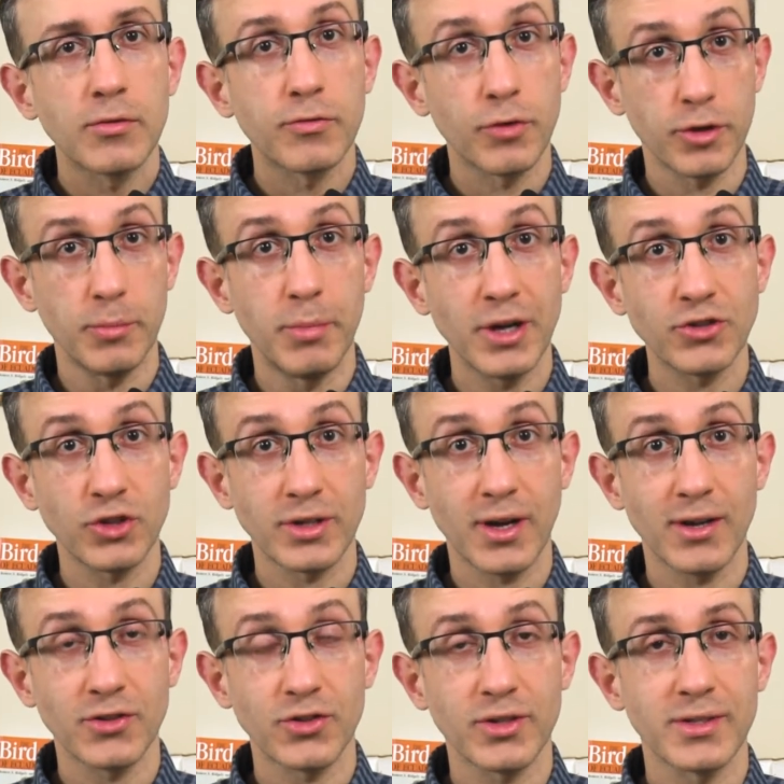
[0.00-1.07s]
For the budget
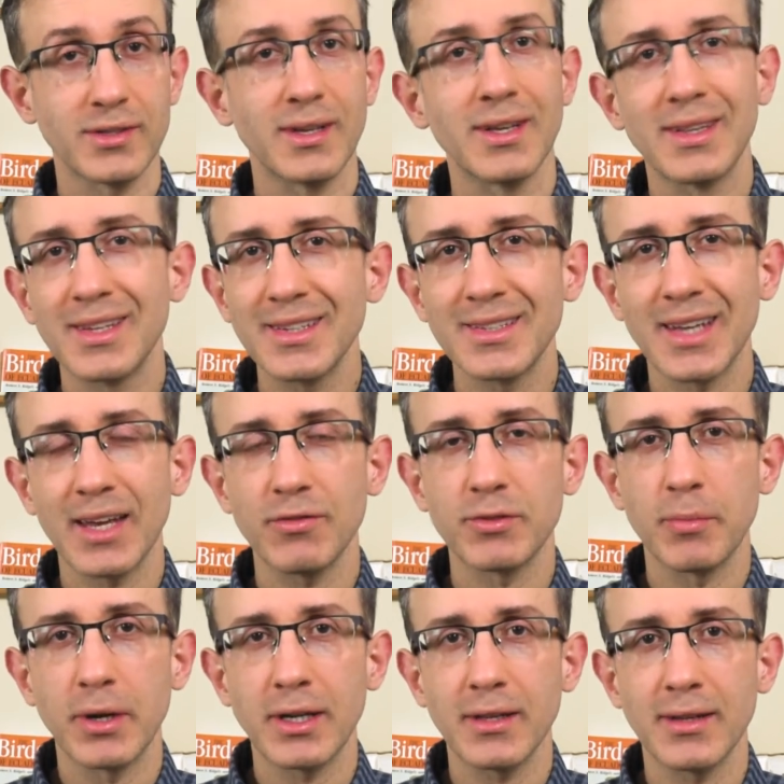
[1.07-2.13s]
conscious, this saves
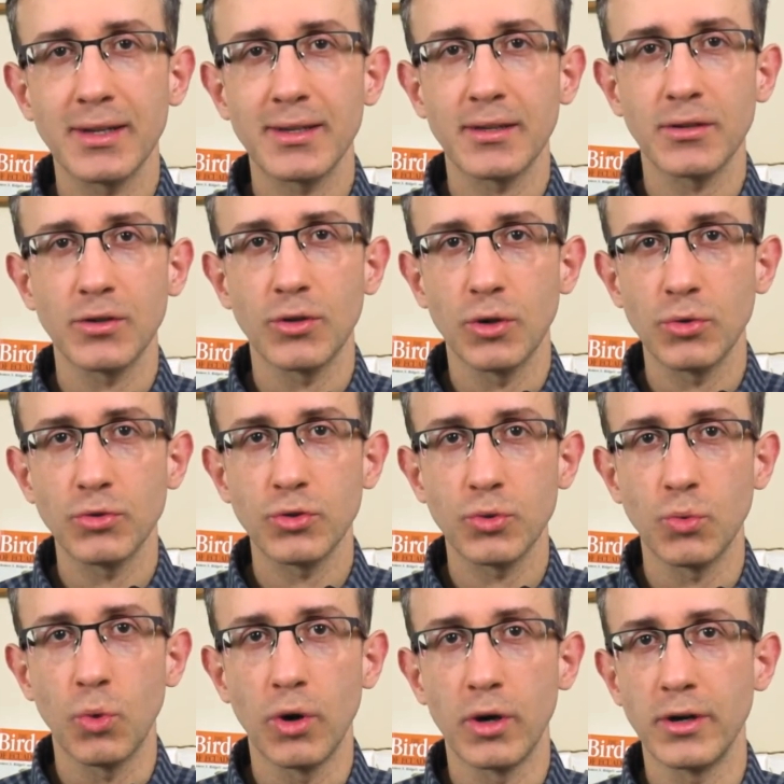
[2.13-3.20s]
money that can go
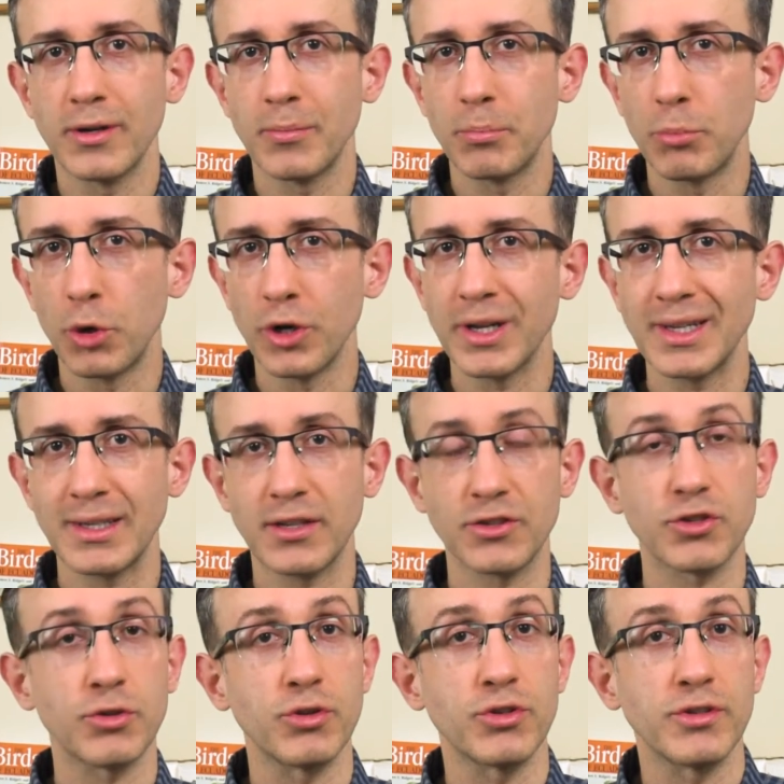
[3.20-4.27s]
toward birding
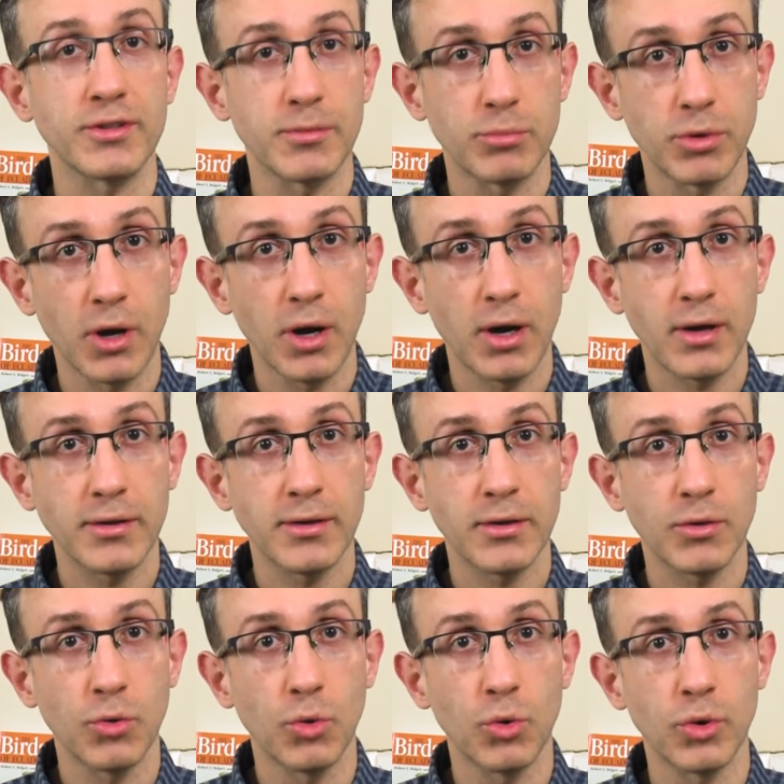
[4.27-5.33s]
excursions
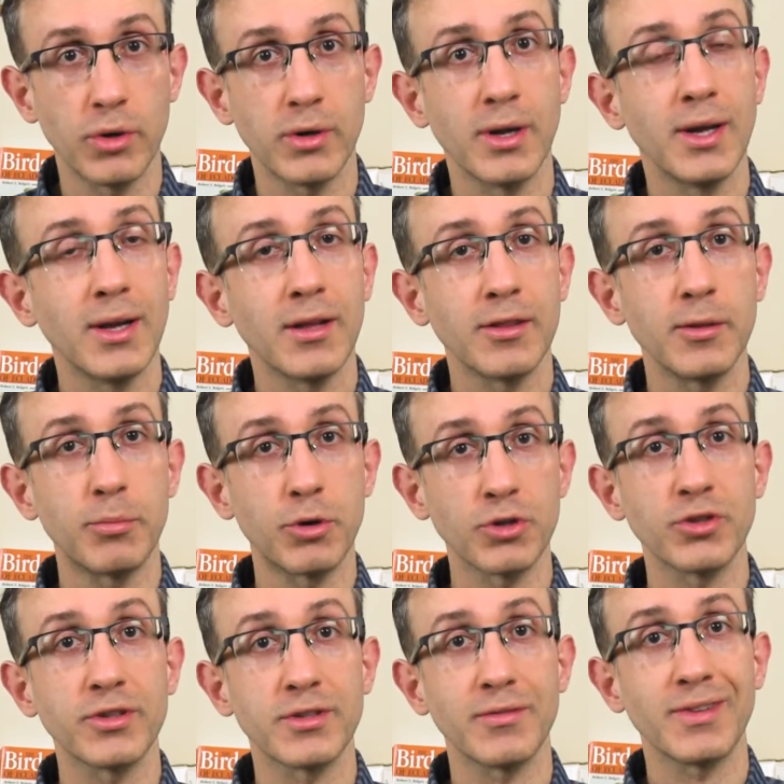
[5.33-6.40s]
abroad or the
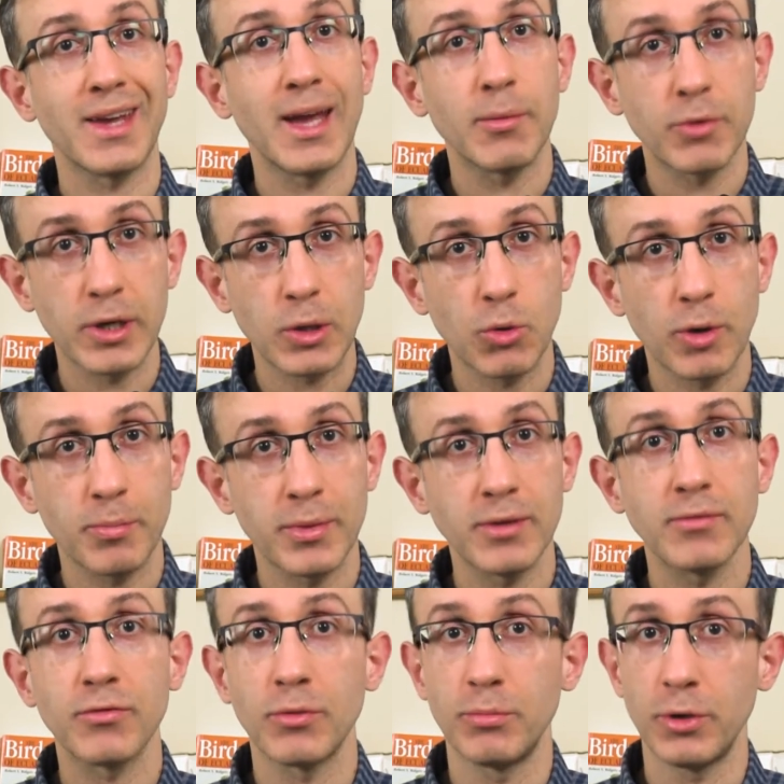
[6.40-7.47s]
purchase of camera
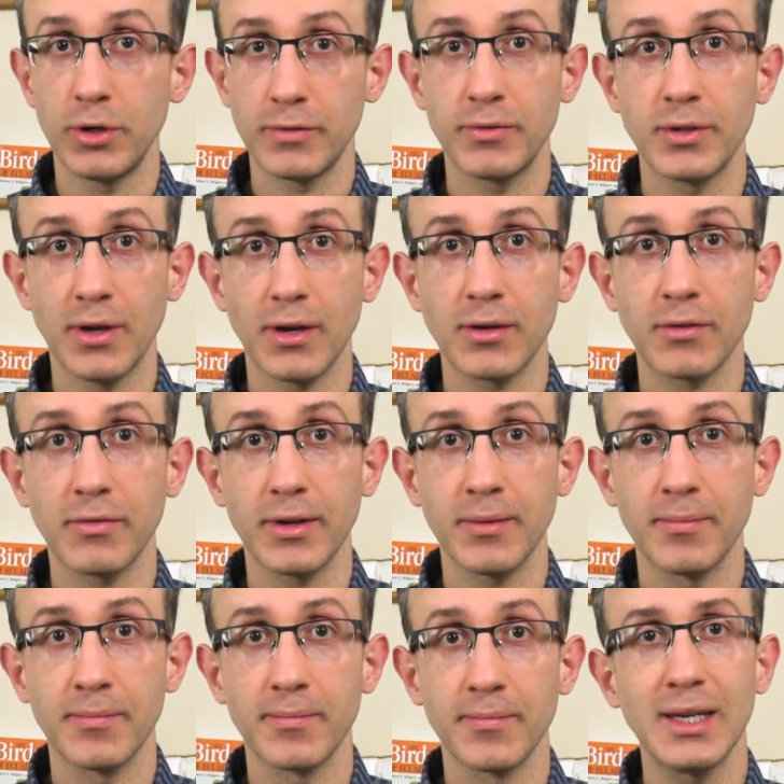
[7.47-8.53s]
equipment for bird photography,
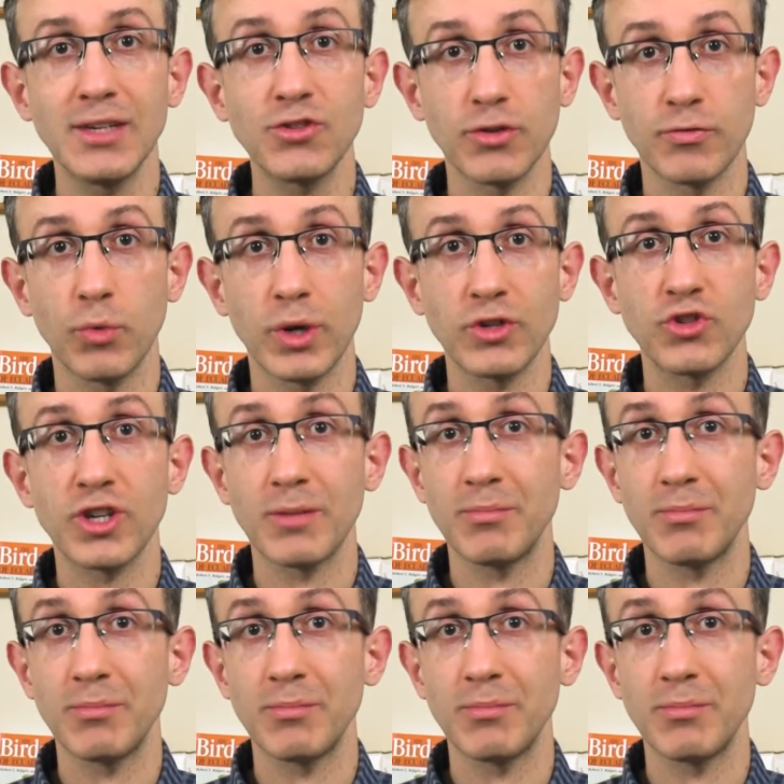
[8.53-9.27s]
each of which